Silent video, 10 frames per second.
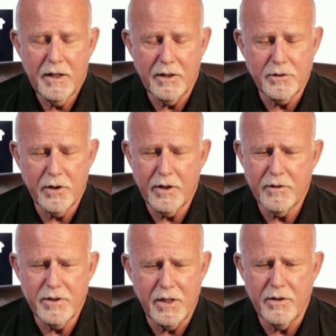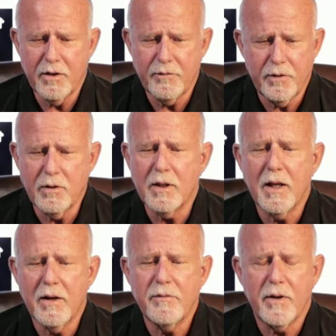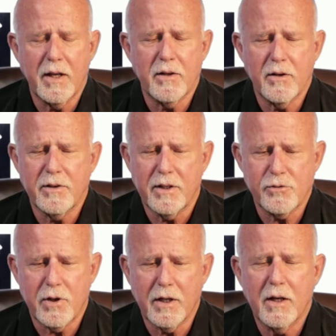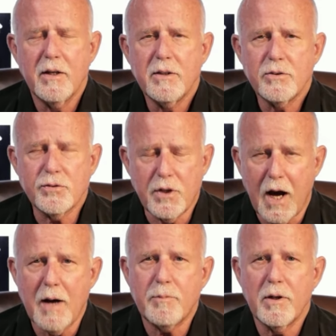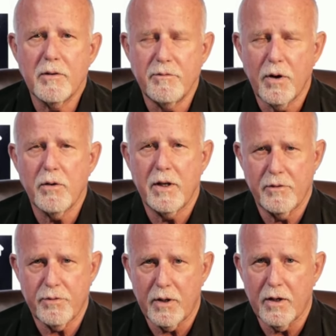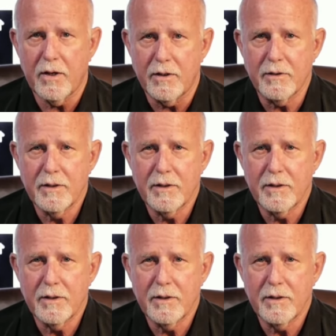during her tenure. If you live in her district, stop voting for her.